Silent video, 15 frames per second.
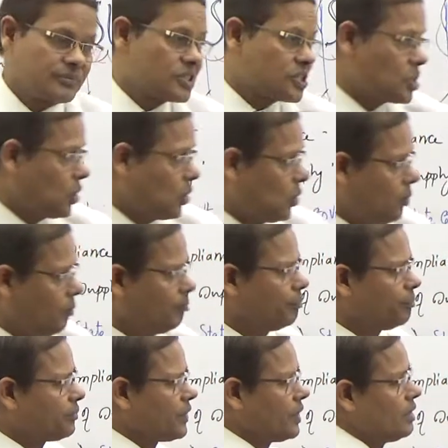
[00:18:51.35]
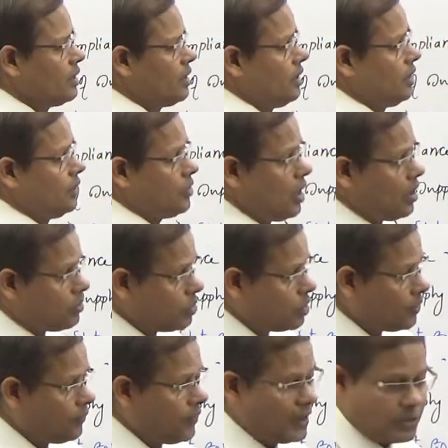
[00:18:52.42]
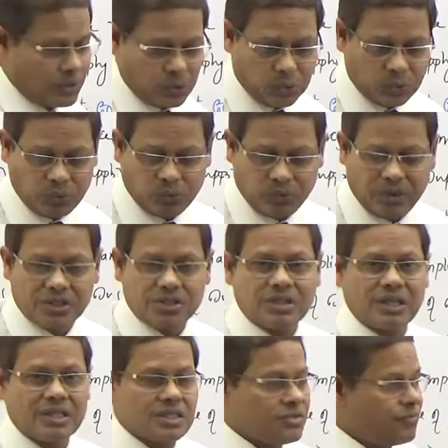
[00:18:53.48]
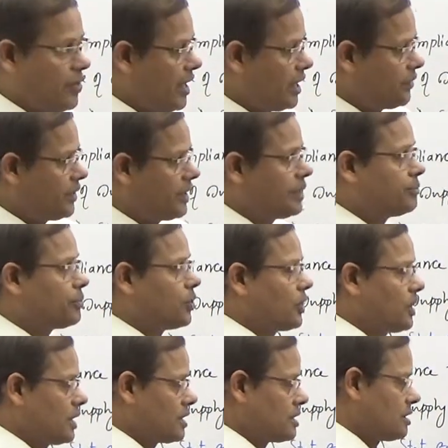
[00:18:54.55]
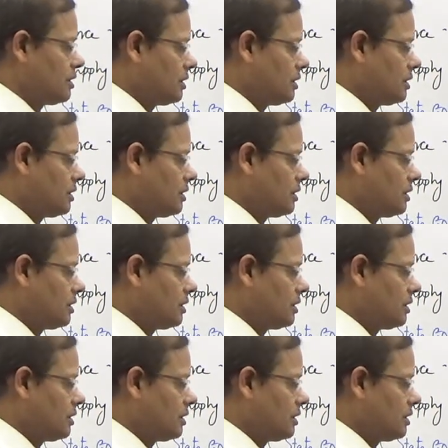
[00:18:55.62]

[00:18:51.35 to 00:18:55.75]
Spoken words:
So, you have to refer to these things, very, very important.